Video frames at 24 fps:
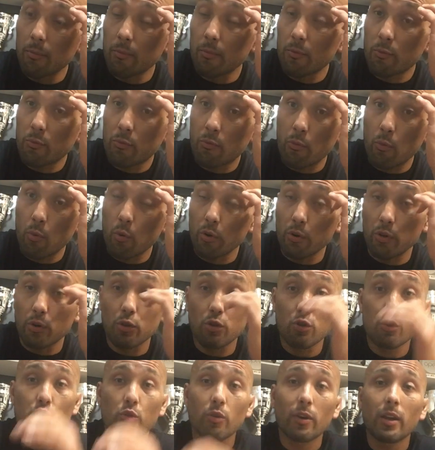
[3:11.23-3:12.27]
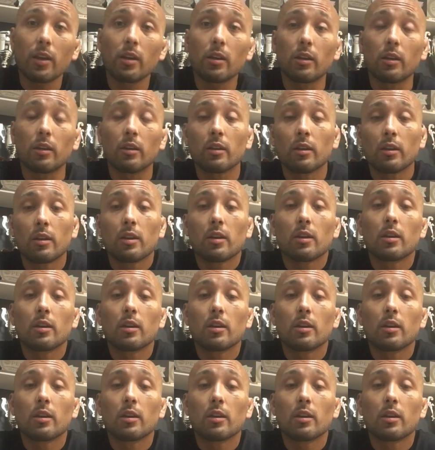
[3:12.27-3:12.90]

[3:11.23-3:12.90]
for your training,